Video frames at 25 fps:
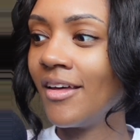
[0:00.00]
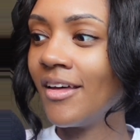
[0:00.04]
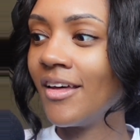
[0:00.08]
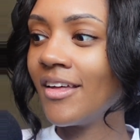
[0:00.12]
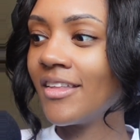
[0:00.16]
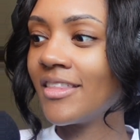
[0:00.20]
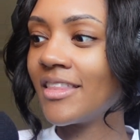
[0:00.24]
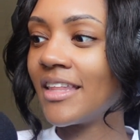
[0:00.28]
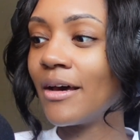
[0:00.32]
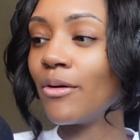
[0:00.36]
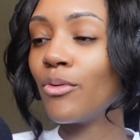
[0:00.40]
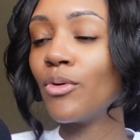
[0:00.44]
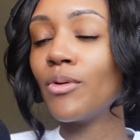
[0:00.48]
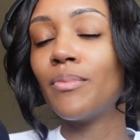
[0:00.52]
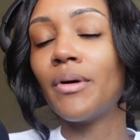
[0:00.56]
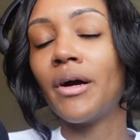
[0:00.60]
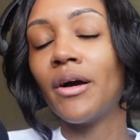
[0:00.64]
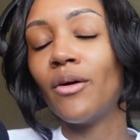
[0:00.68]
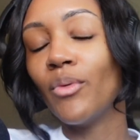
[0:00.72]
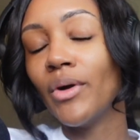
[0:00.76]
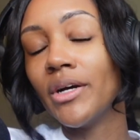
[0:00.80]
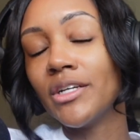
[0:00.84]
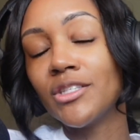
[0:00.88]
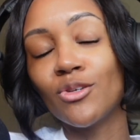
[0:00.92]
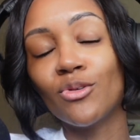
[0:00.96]
That went by
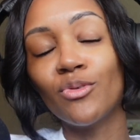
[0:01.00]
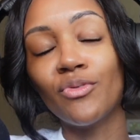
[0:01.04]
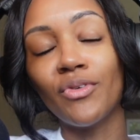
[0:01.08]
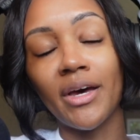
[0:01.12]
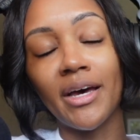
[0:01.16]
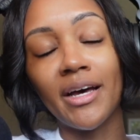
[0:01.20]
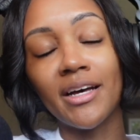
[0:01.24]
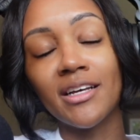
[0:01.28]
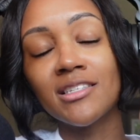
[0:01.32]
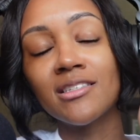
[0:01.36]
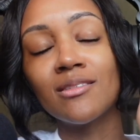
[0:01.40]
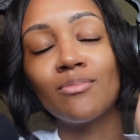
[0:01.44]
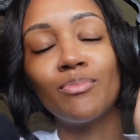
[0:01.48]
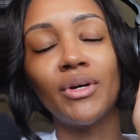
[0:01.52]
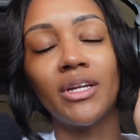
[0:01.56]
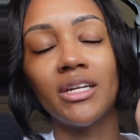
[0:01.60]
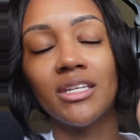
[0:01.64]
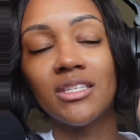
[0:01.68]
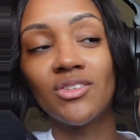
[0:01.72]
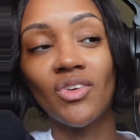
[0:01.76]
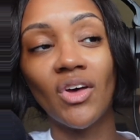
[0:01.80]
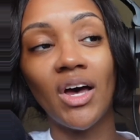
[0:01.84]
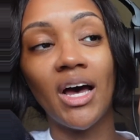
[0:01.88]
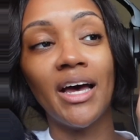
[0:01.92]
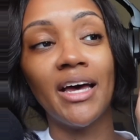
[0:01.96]
way too fast, but it's
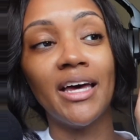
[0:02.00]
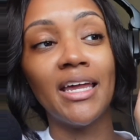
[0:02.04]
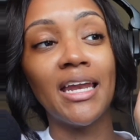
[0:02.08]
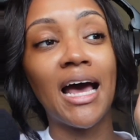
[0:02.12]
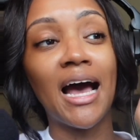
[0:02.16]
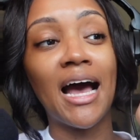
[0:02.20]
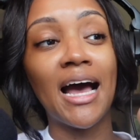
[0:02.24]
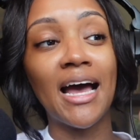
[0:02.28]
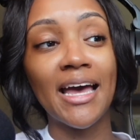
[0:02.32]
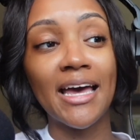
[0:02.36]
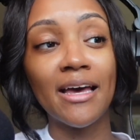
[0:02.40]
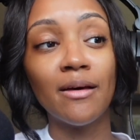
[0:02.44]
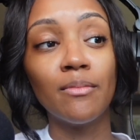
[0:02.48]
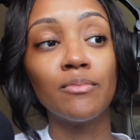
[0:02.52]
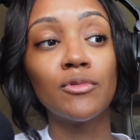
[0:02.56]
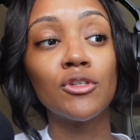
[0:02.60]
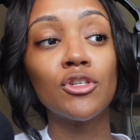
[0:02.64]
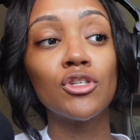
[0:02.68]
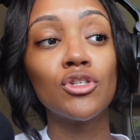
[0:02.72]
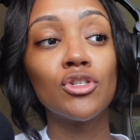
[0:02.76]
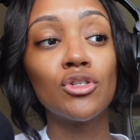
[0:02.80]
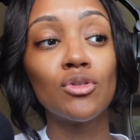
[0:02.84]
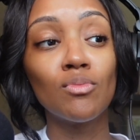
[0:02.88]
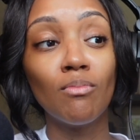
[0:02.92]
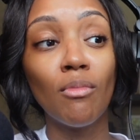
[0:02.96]
fine. I am
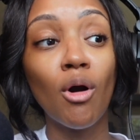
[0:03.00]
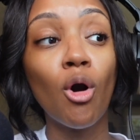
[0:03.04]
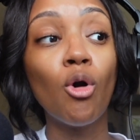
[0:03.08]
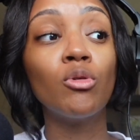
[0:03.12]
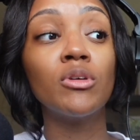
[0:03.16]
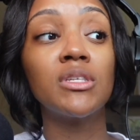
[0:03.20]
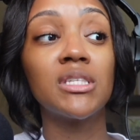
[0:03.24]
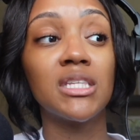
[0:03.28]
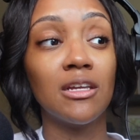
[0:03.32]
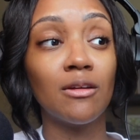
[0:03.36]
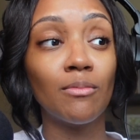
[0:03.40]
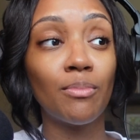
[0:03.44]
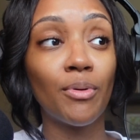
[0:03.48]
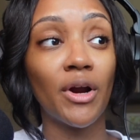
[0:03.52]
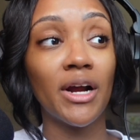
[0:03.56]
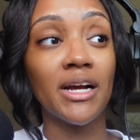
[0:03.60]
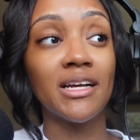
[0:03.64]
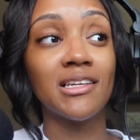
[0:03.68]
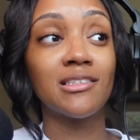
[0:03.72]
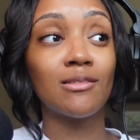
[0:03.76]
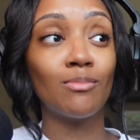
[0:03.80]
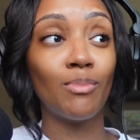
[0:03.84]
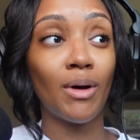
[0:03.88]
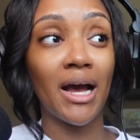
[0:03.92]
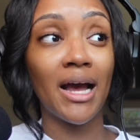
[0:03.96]
most
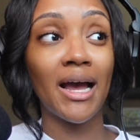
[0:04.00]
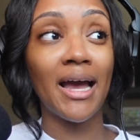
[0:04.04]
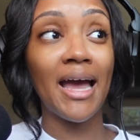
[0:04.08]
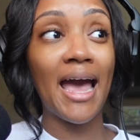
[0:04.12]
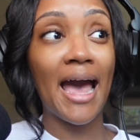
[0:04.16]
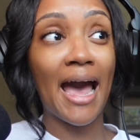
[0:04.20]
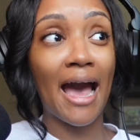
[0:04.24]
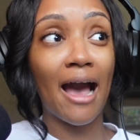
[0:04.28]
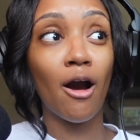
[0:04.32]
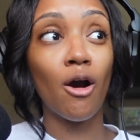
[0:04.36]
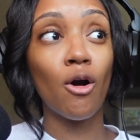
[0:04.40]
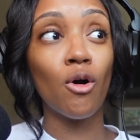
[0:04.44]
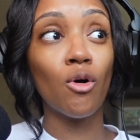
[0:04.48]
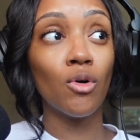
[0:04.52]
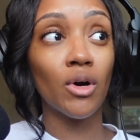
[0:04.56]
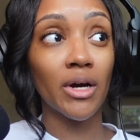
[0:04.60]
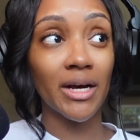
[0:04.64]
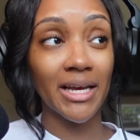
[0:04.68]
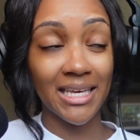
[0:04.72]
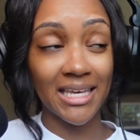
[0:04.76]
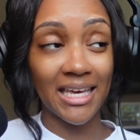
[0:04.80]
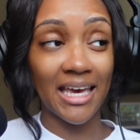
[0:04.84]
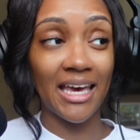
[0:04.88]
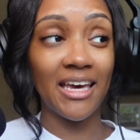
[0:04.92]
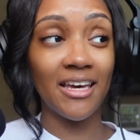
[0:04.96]
impressed by how,
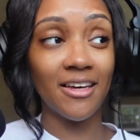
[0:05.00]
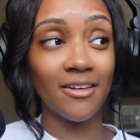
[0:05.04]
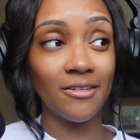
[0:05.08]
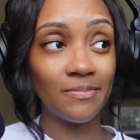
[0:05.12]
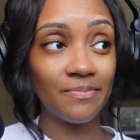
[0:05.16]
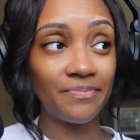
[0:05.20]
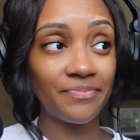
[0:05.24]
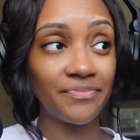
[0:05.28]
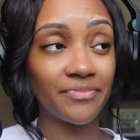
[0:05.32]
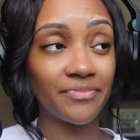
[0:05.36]
again,